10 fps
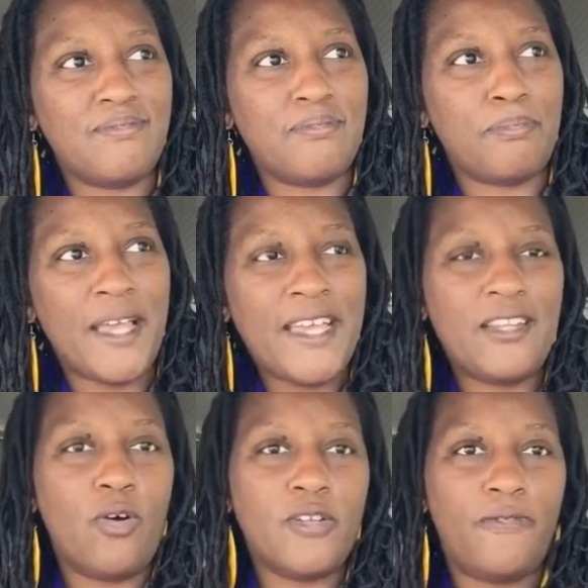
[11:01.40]
being
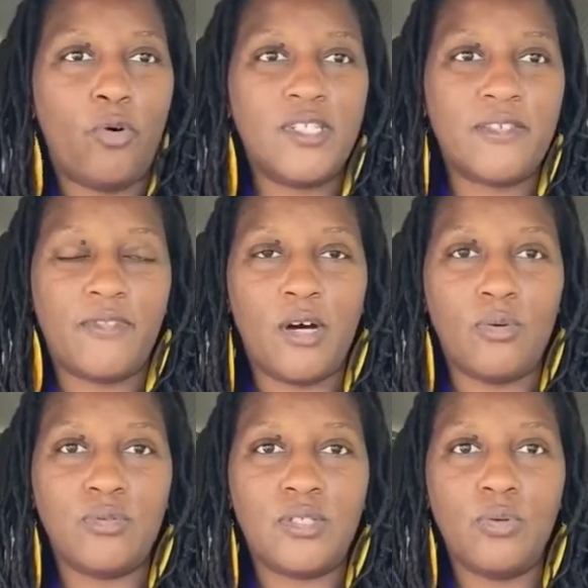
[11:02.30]
on the force of
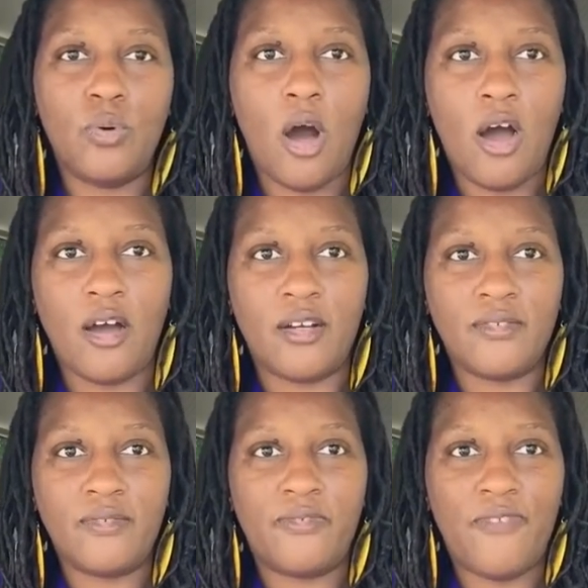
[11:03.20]
those who are
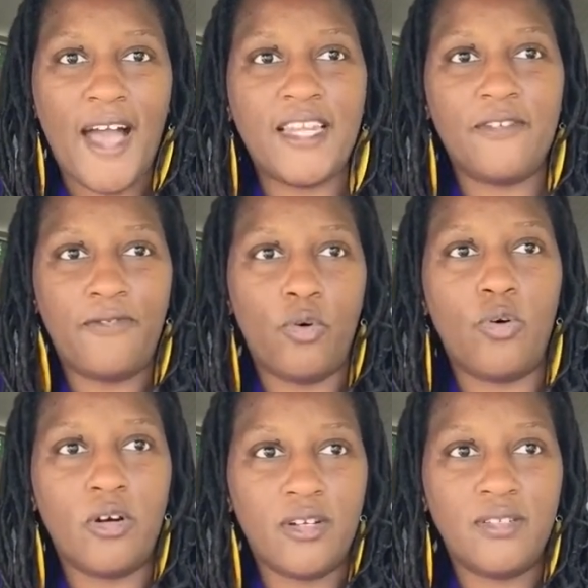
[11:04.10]
fighting
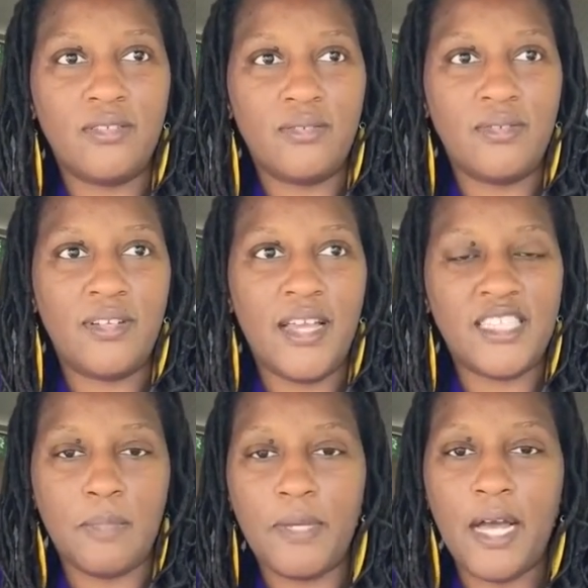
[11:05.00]
for it
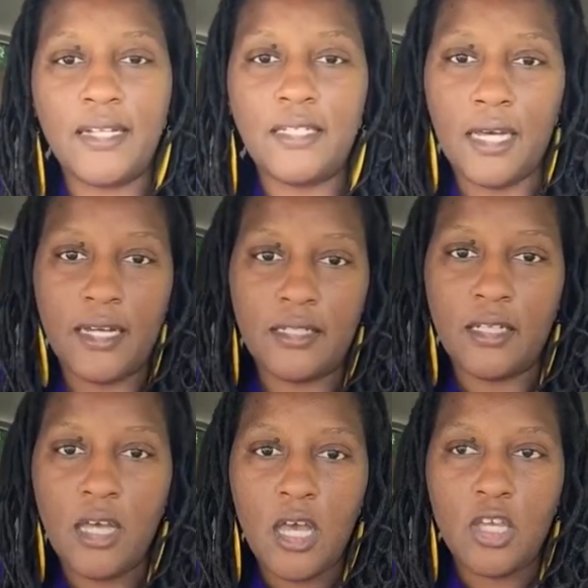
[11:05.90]
to be undone?
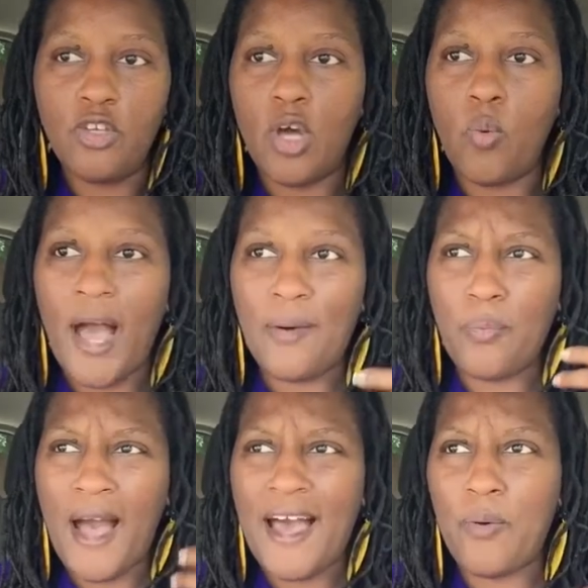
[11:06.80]
You know,
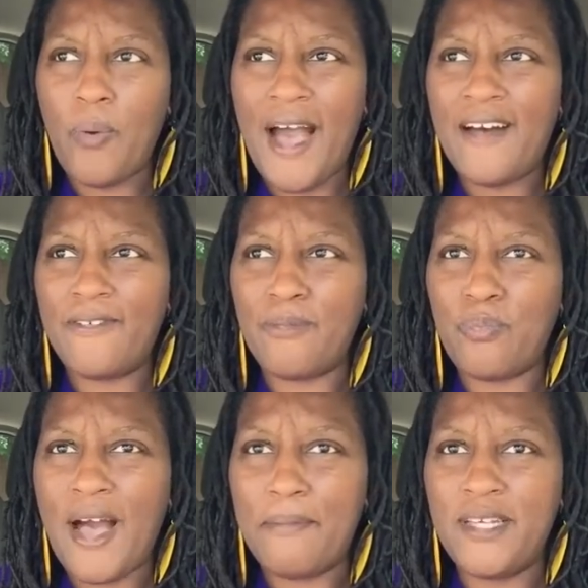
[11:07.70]

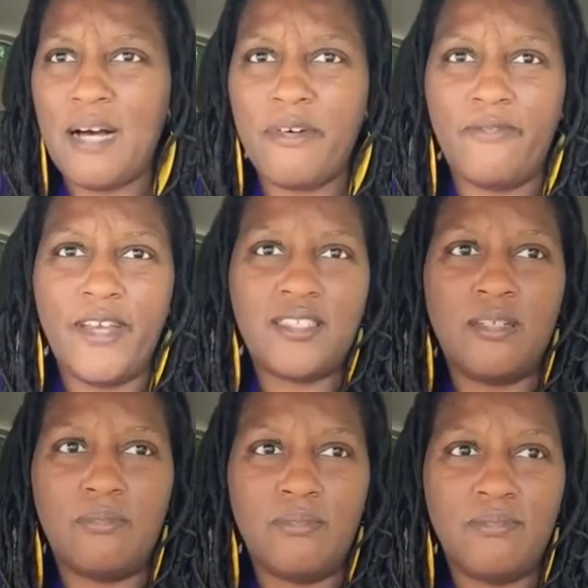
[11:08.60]
why become a
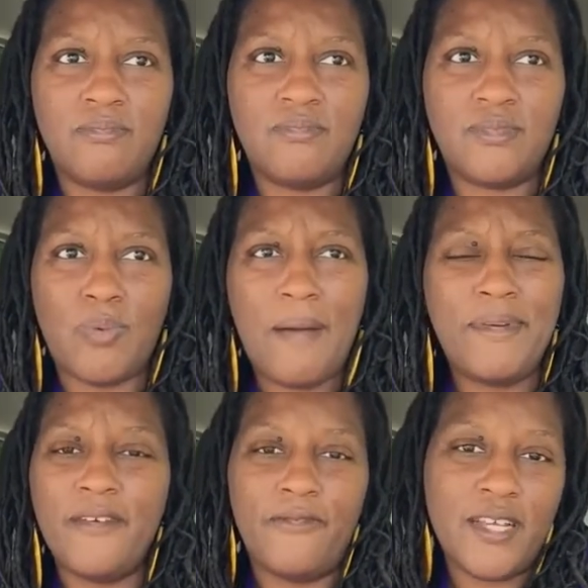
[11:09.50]
victim? Why
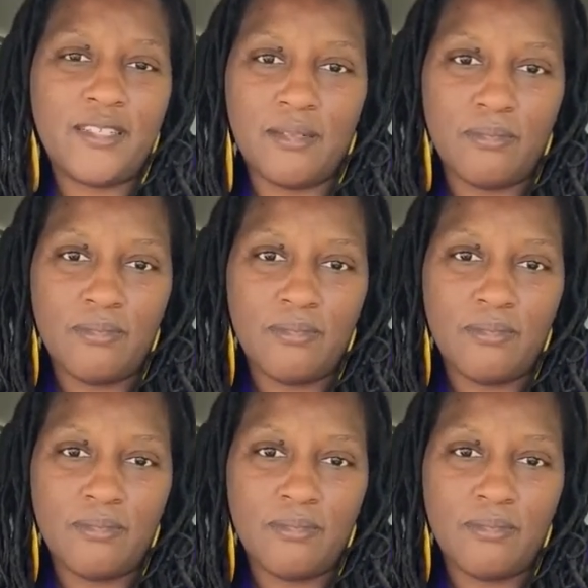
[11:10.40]
be a victim